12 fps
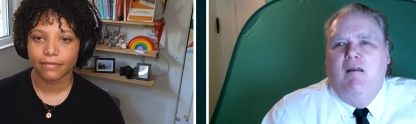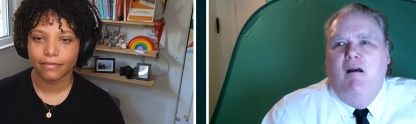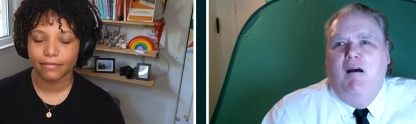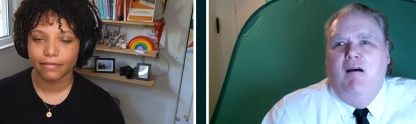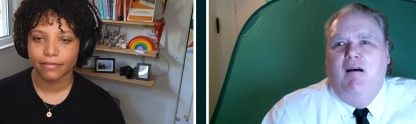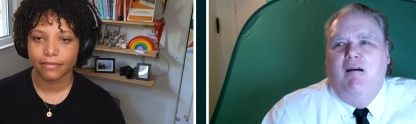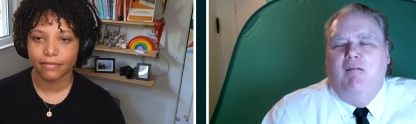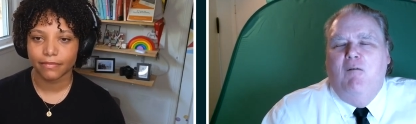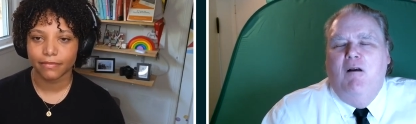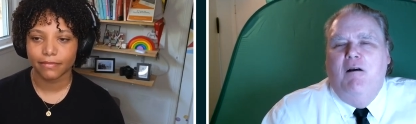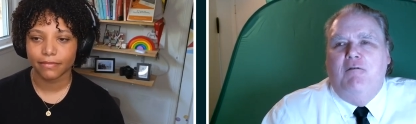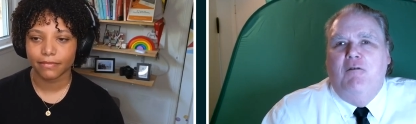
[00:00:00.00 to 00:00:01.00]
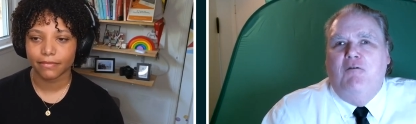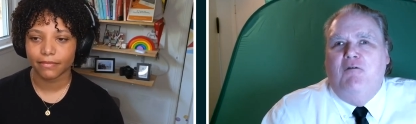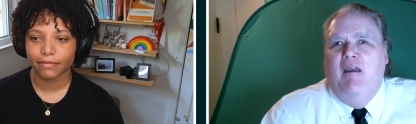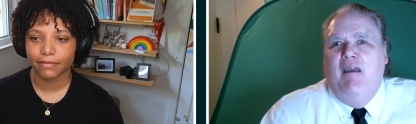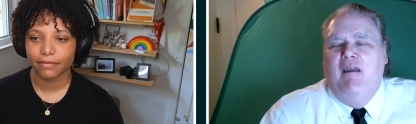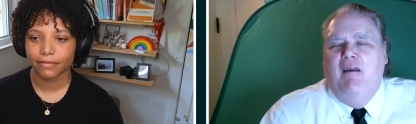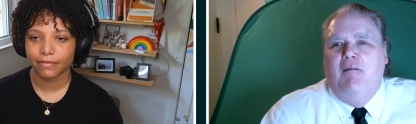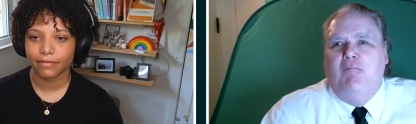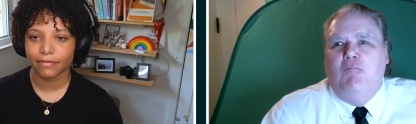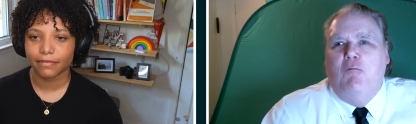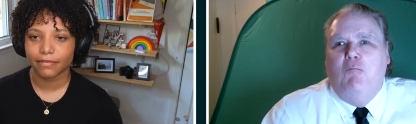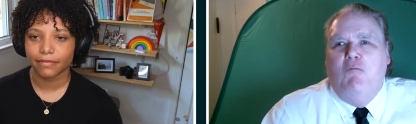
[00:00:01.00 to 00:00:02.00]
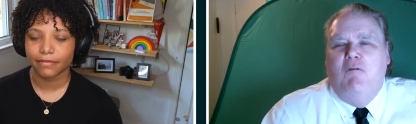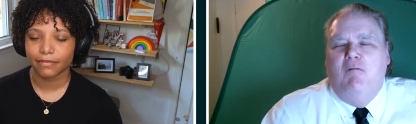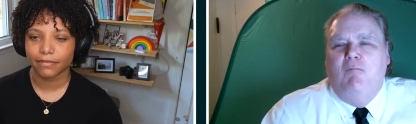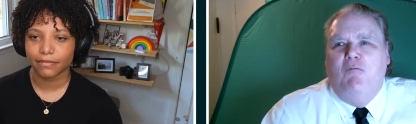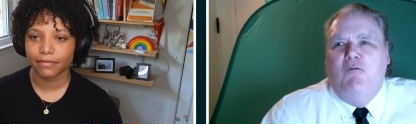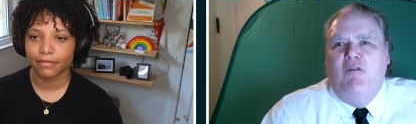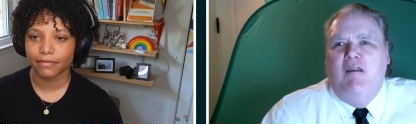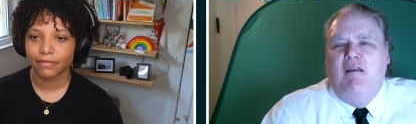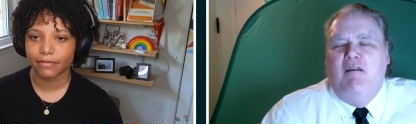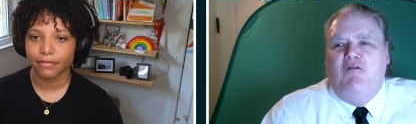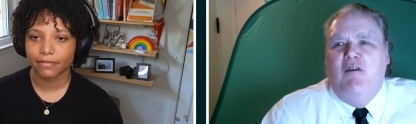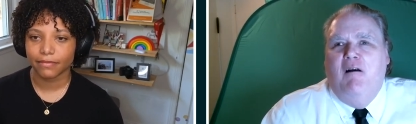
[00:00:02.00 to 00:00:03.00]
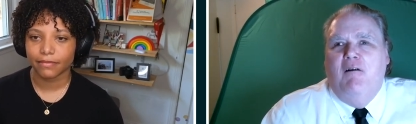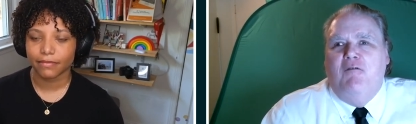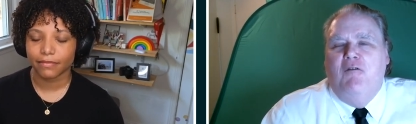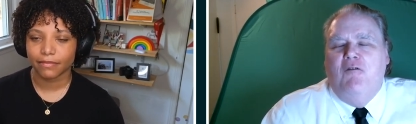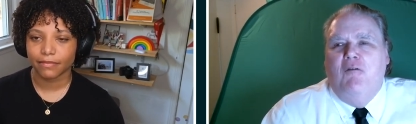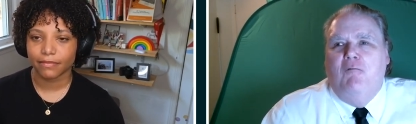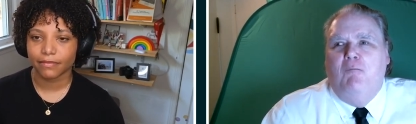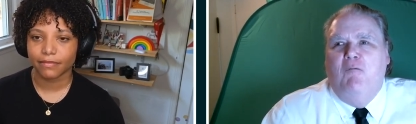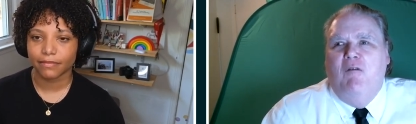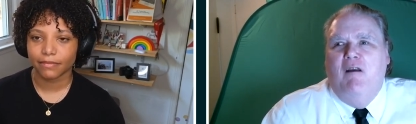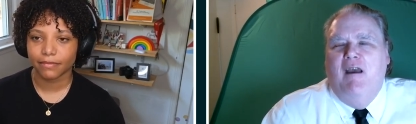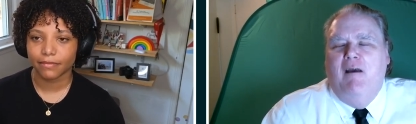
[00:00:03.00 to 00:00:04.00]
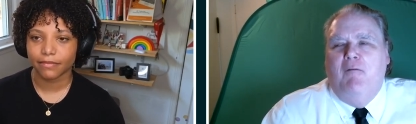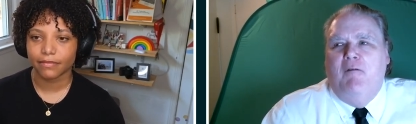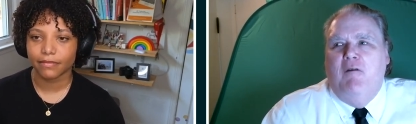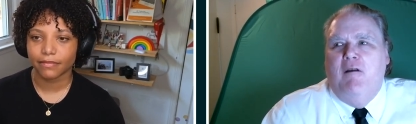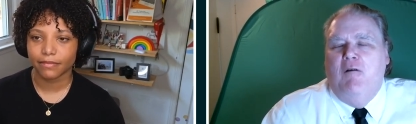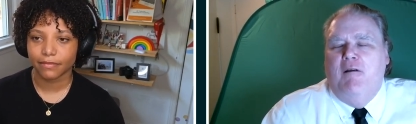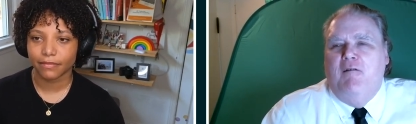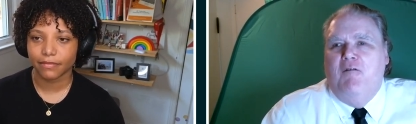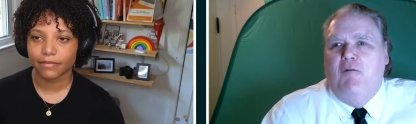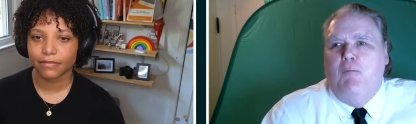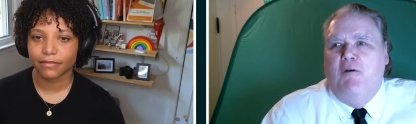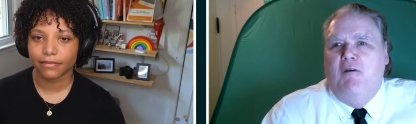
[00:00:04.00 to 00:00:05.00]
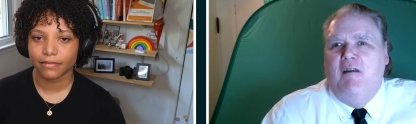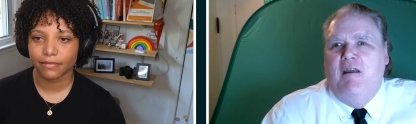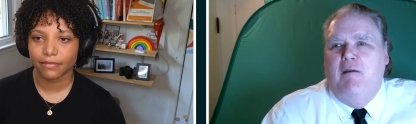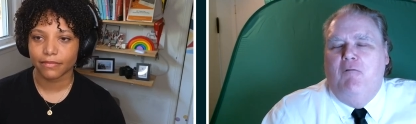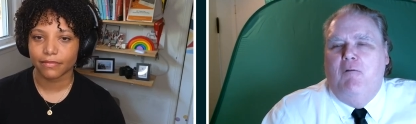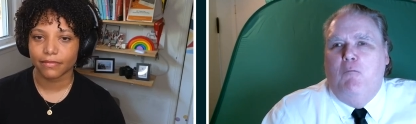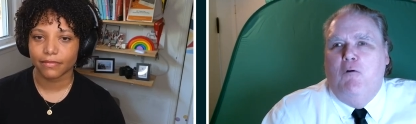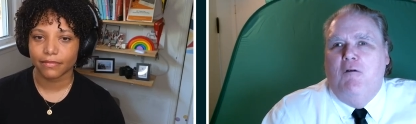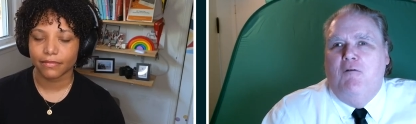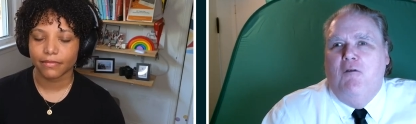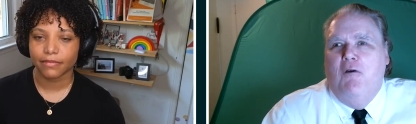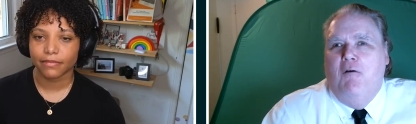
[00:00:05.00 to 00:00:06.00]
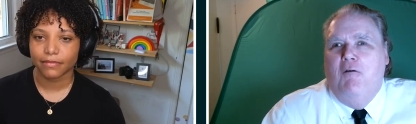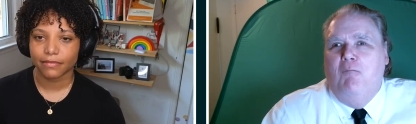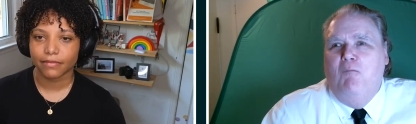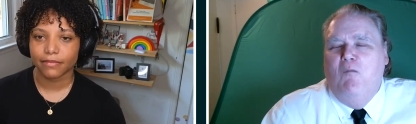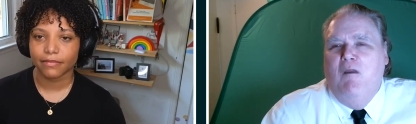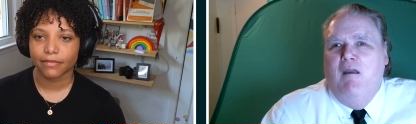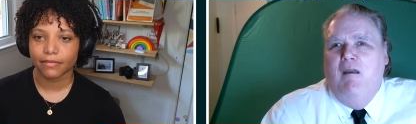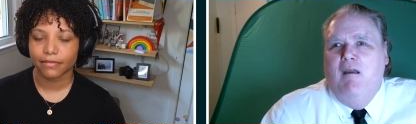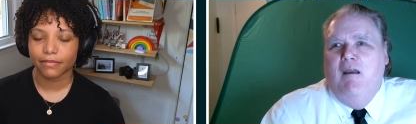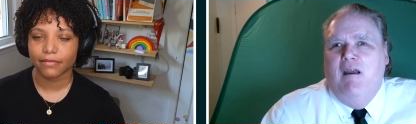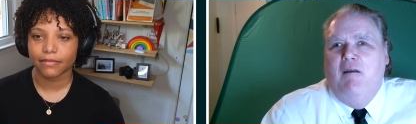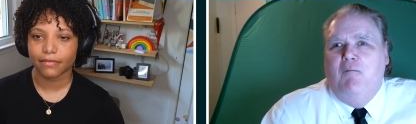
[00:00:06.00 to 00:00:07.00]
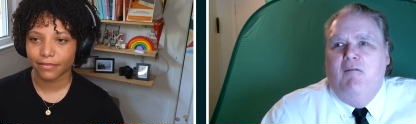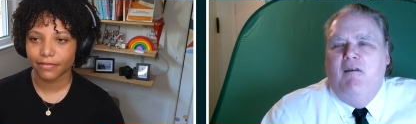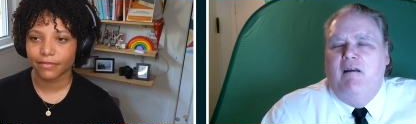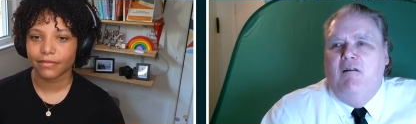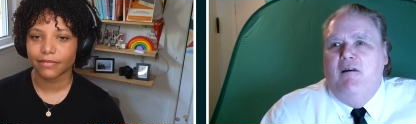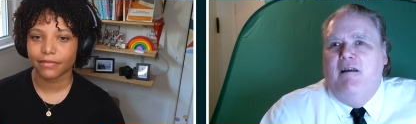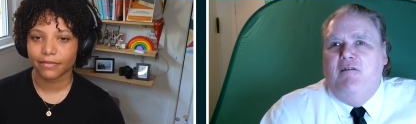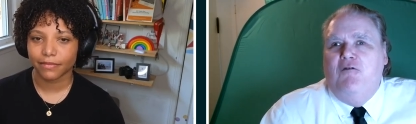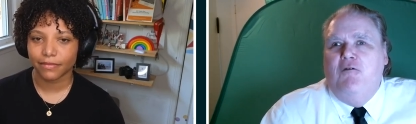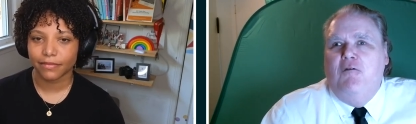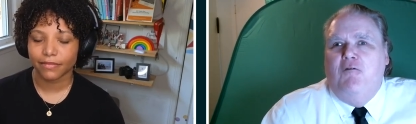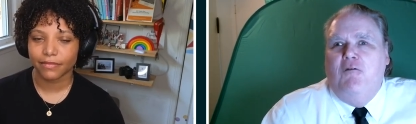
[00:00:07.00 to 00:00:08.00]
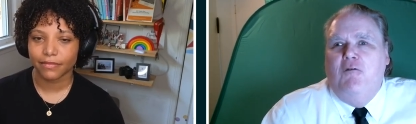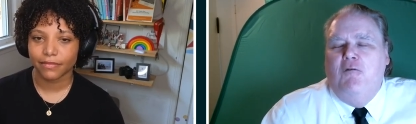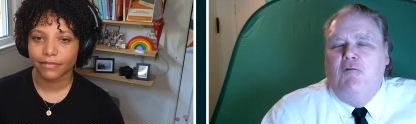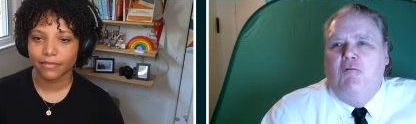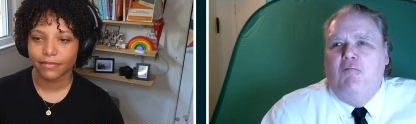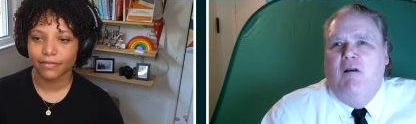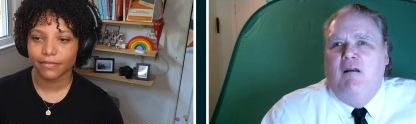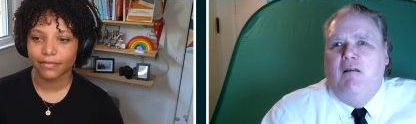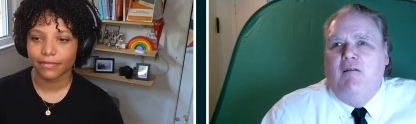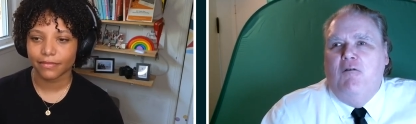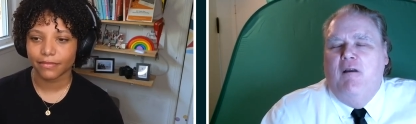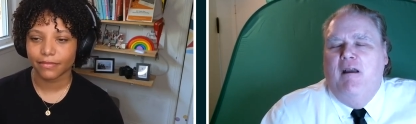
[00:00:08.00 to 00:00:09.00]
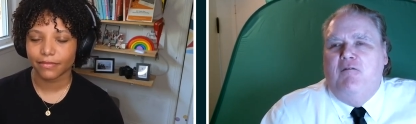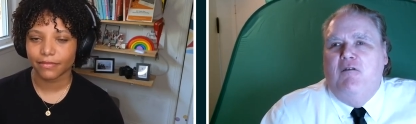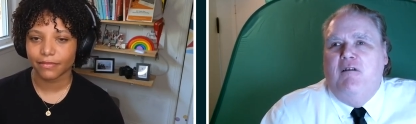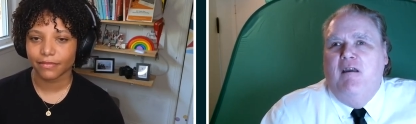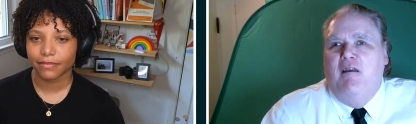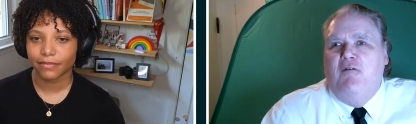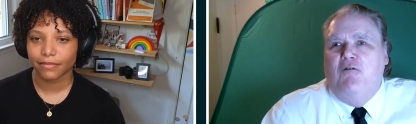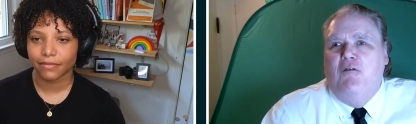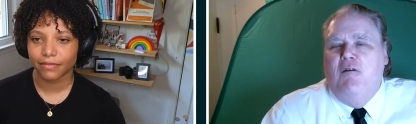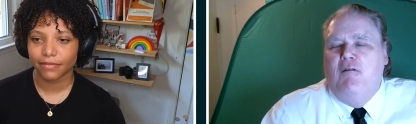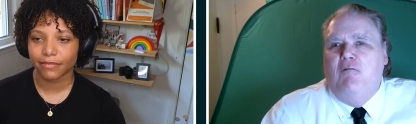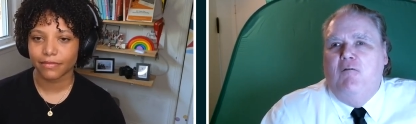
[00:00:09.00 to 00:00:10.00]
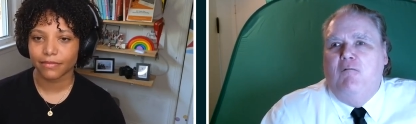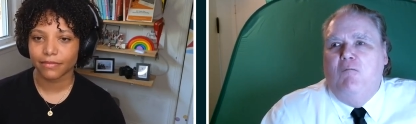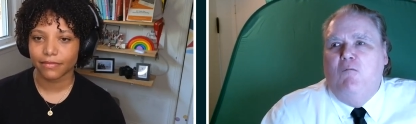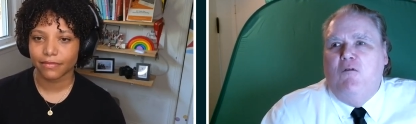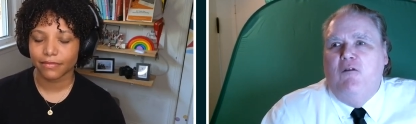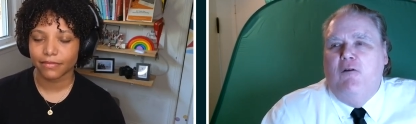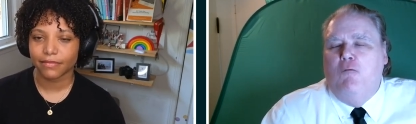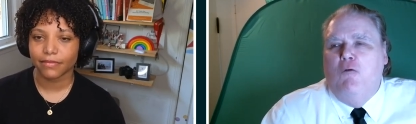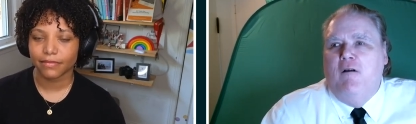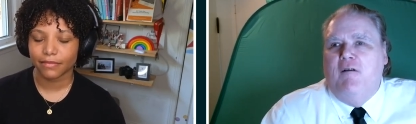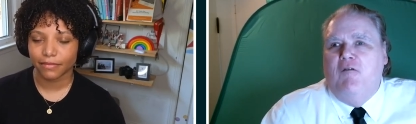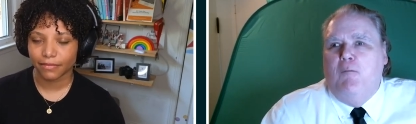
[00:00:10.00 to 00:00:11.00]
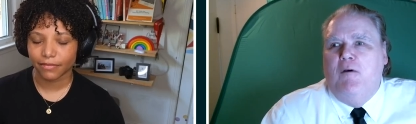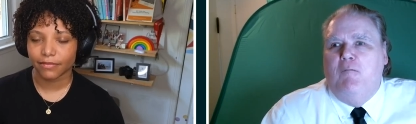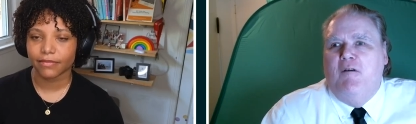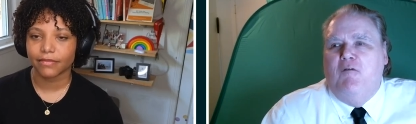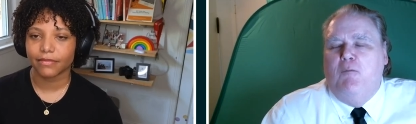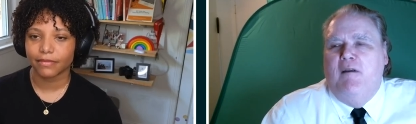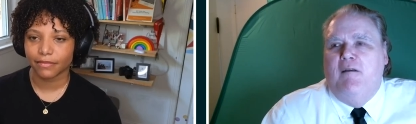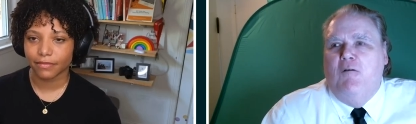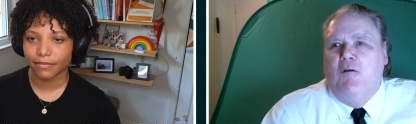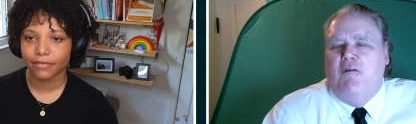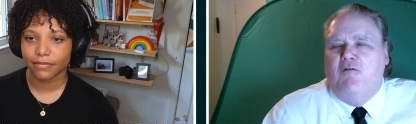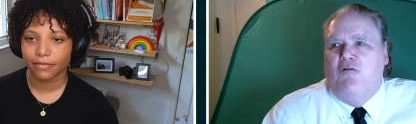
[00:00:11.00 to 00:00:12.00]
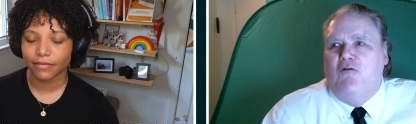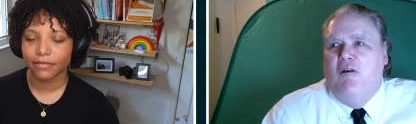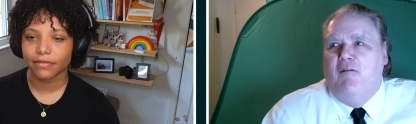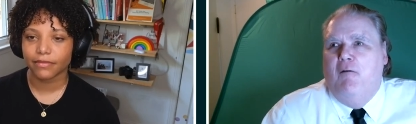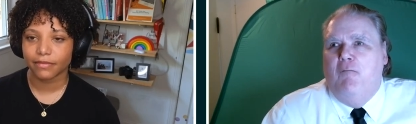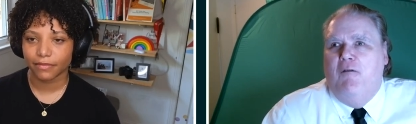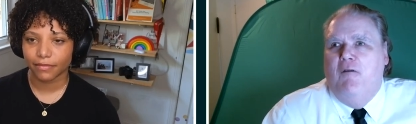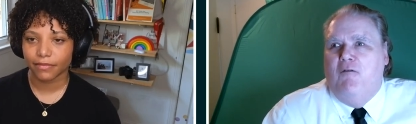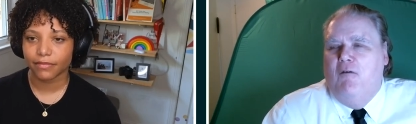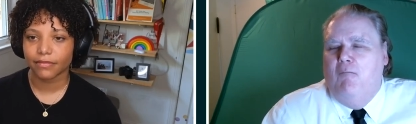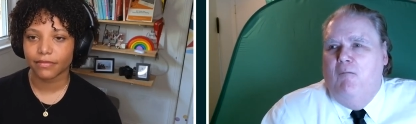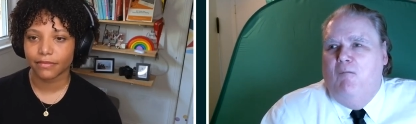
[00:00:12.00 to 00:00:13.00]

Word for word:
Speaker 1: uh, understand the challenges of having the hearing disability even more so. And that led you to your education, to your work as a public speaker. Could you share that with us?